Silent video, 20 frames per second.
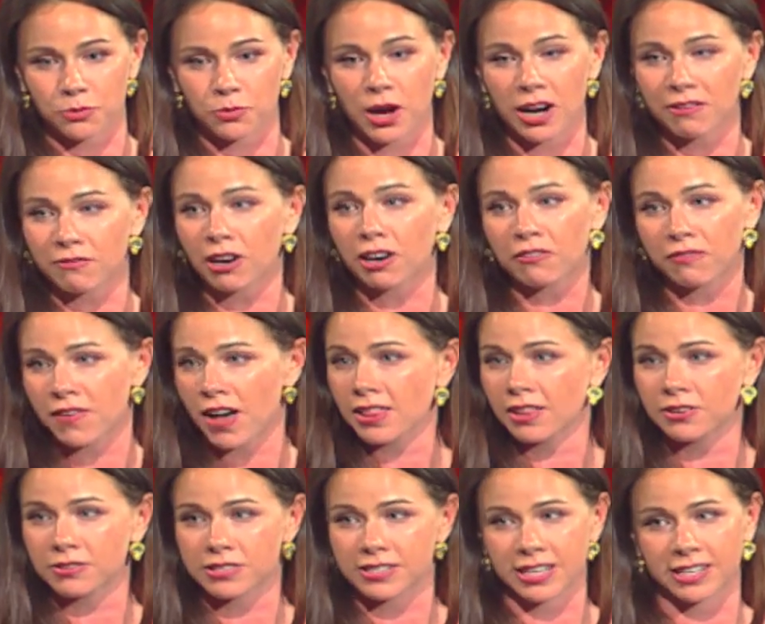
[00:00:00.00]
One of our
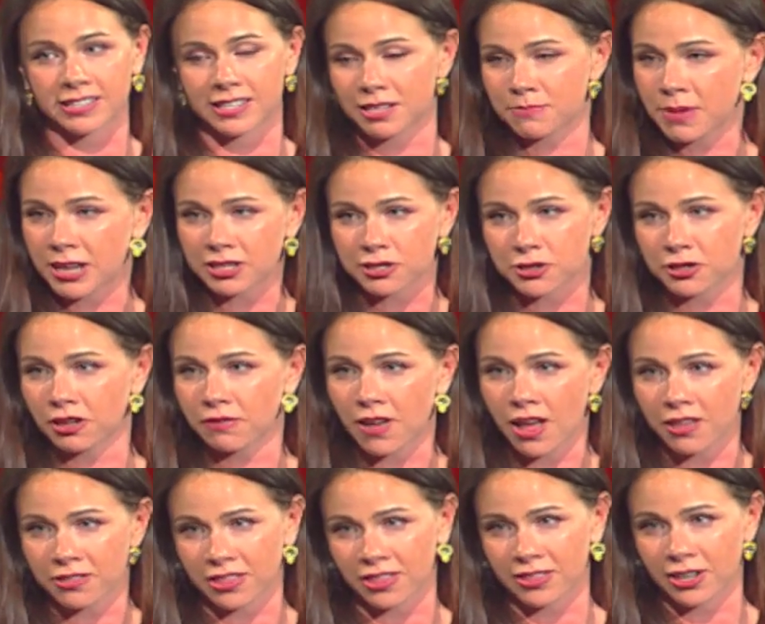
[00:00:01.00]
fellows that is the Minister of
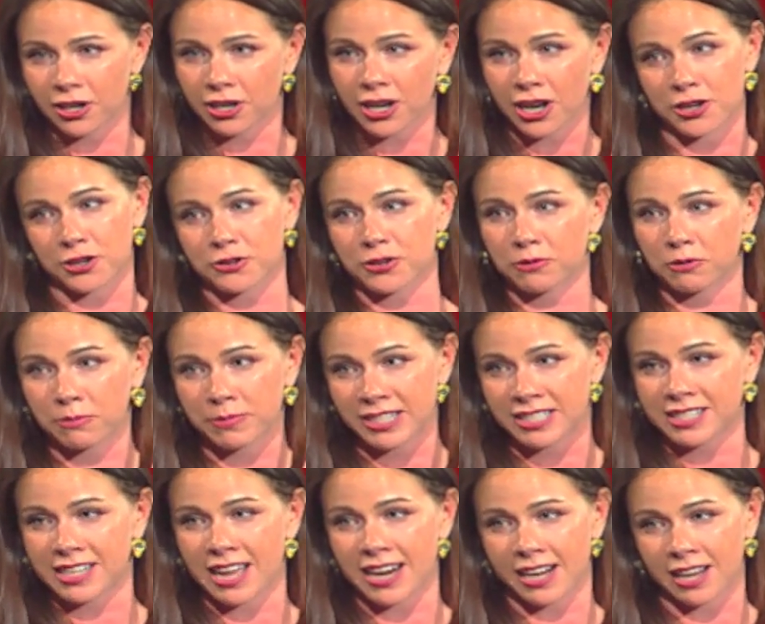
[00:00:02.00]
Health in their country will be
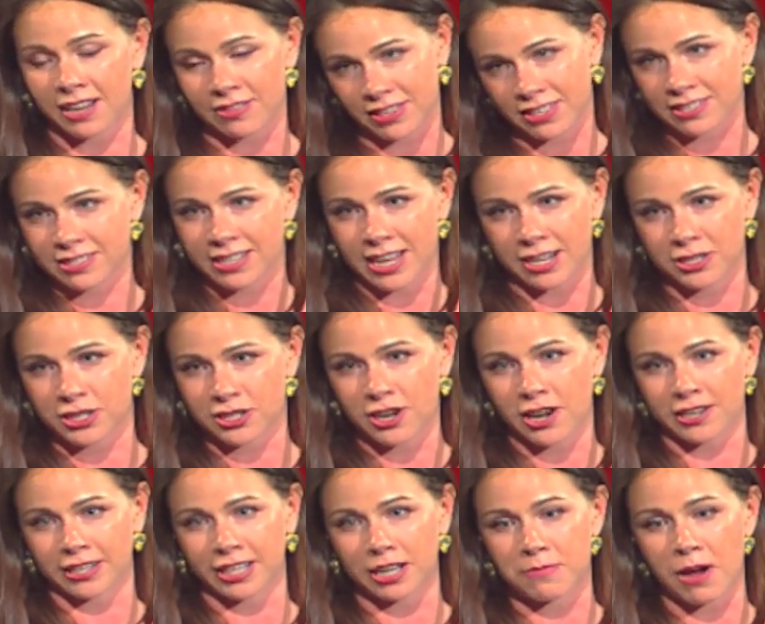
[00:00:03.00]
standing on this stage
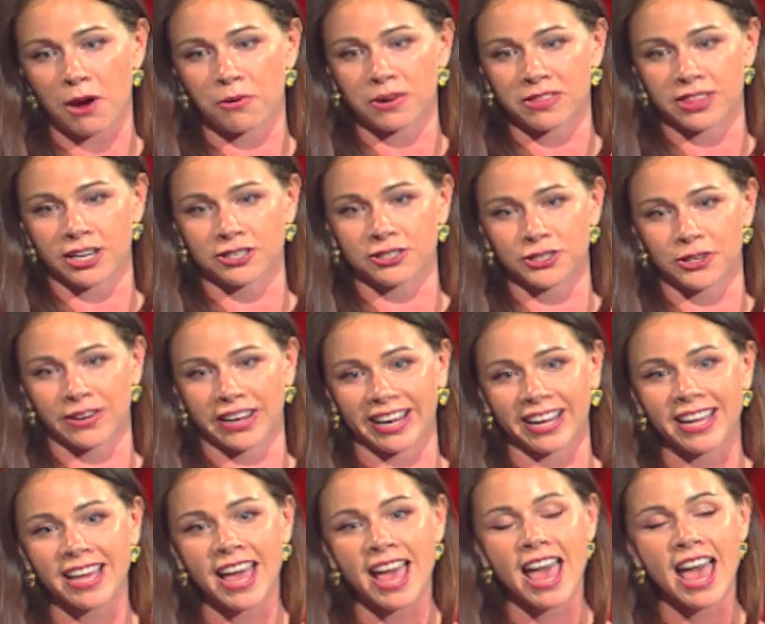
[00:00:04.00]
talking about what they're doing.